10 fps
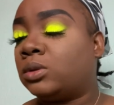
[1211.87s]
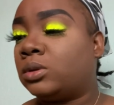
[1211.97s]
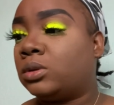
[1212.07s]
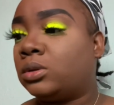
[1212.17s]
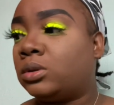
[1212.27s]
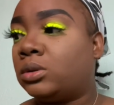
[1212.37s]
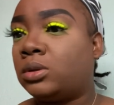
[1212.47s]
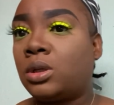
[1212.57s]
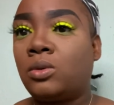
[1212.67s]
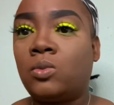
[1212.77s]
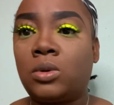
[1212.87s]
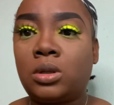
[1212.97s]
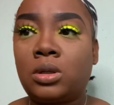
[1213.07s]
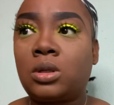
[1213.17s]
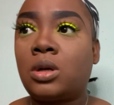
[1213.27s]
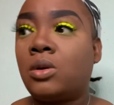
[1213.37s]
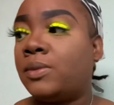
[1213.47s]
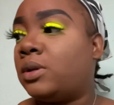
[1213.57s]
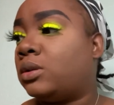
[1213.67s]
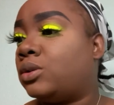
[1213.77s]
I That's my victory dance, or how I'm
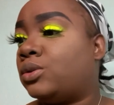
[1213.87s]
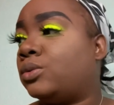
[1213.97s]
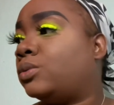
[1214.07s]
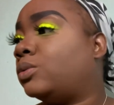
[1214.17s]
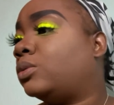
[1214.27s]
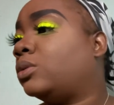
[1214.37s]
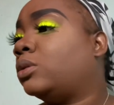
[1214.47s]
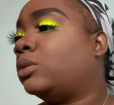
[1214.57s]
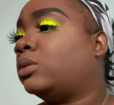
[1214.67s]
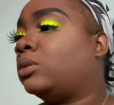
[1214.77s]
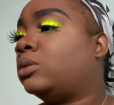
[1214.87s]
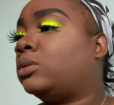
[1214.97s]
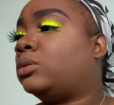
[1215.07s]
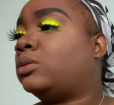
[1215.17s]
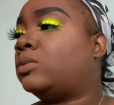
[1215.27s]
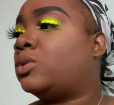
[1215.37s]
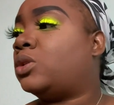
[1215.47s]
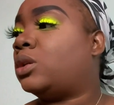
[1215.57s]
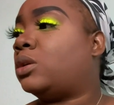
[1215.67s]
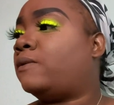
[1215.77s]
almost done. This look took about
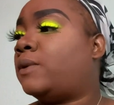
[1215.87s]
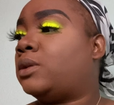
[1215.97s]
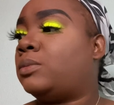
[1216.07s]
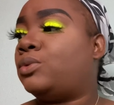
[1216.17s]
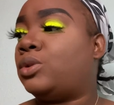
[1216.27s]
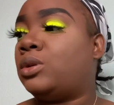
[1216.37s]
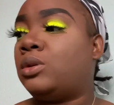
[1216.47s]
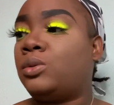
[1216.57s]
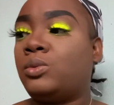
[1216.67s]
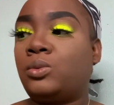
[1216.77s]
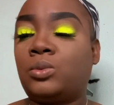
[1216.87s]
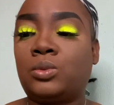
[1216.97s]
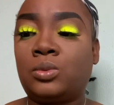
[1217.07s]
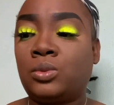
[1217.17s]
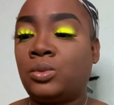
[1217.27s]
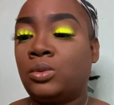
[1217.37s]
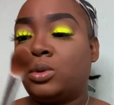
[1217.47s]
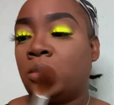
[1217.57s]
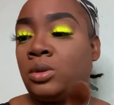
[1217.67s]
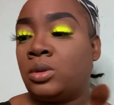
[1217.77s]
an hour and
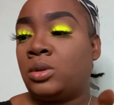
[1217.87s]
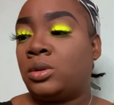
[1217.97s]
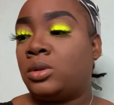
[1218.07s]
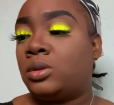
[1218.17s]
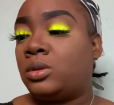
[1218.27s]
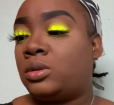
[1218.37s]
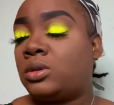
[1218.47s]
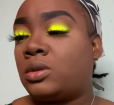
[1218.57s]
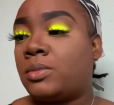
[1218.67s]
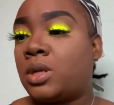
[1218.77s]
20 minutes, I think.